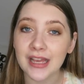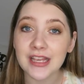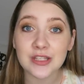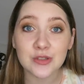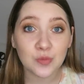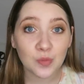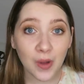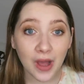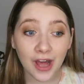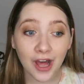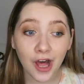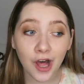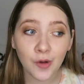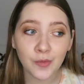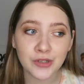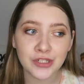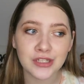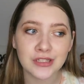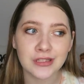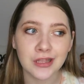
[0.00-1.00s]
as well,
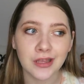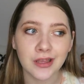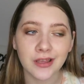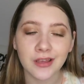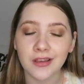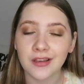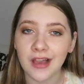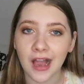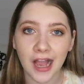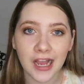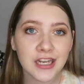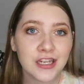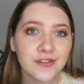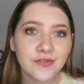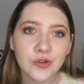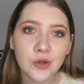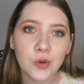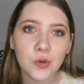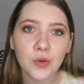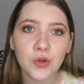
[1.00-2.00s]
which is like kind
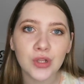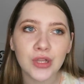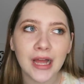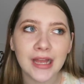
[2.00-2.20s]
of cool.